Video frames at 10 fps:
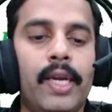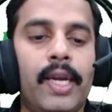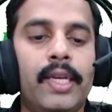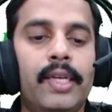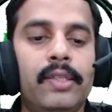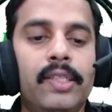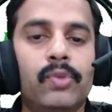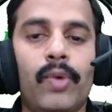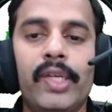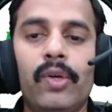and
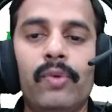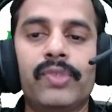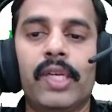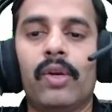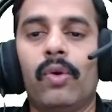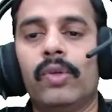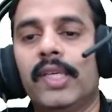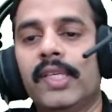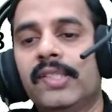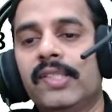this y of 0, that is